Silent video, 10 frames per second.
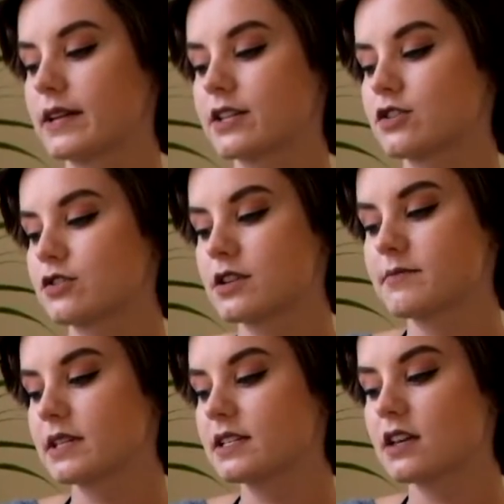
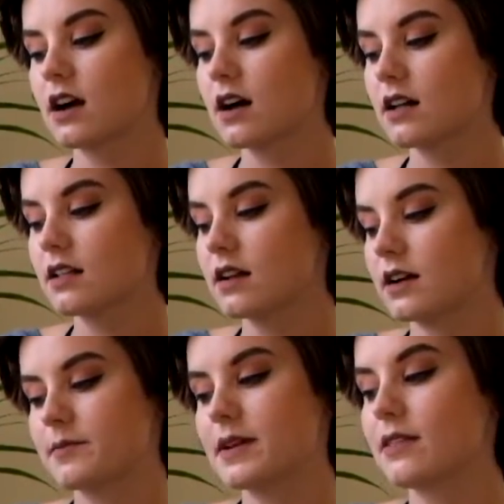extremely tall.
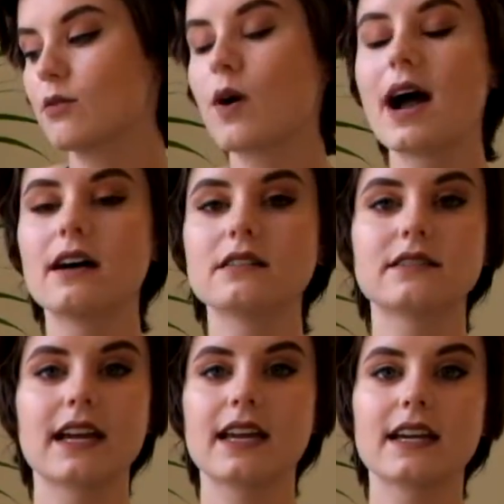In the wild,
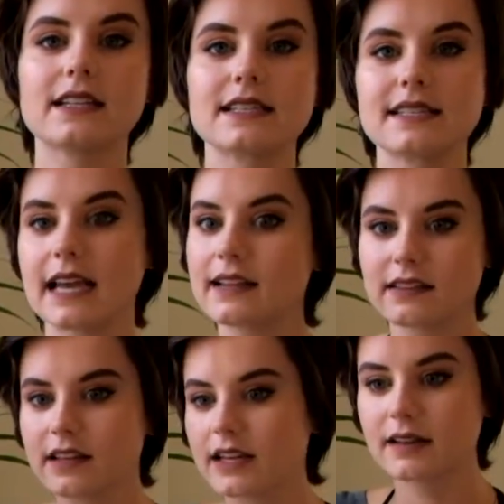they get
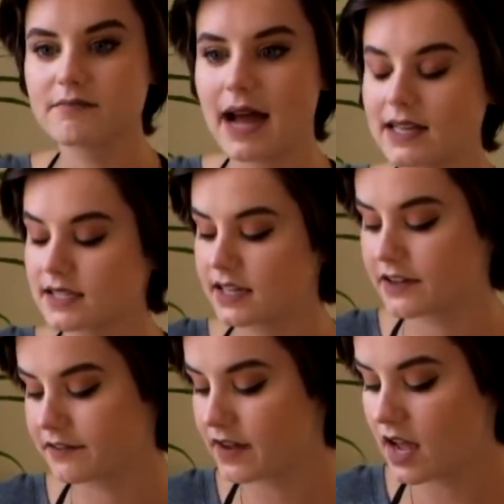insanely
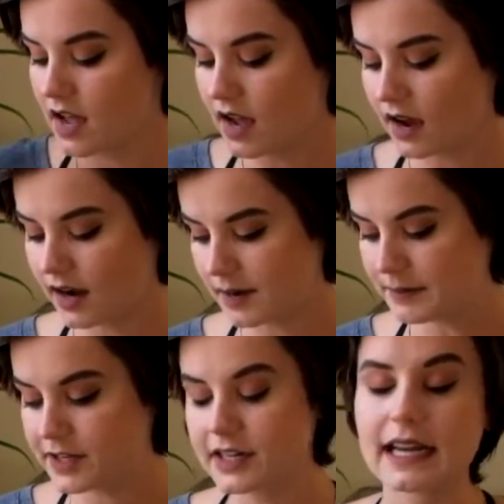massive.
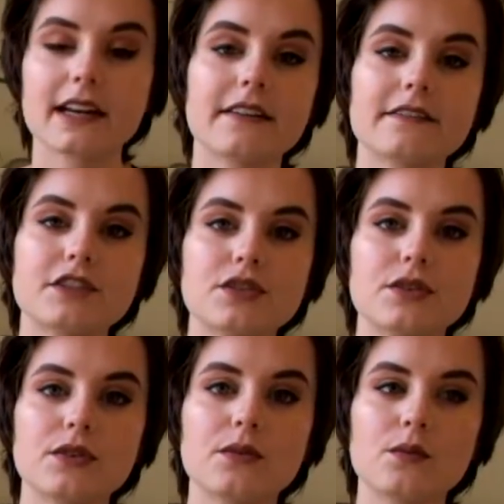They're native
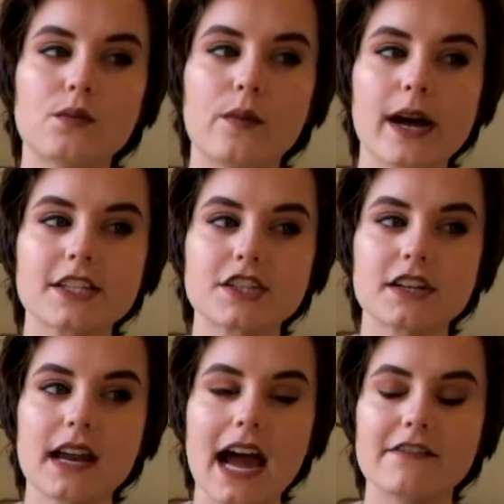to
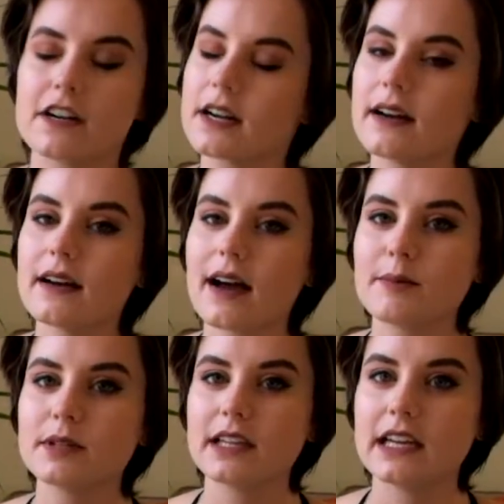Western Africa, I
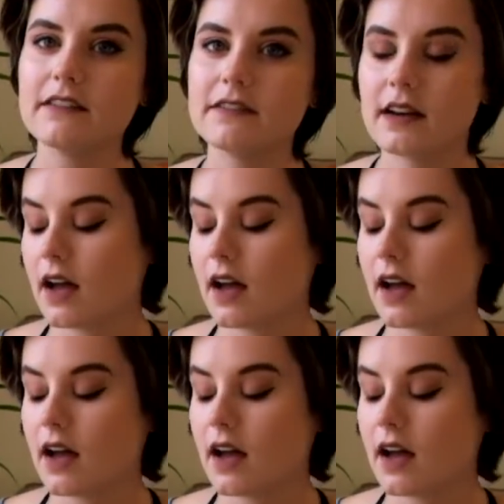believe.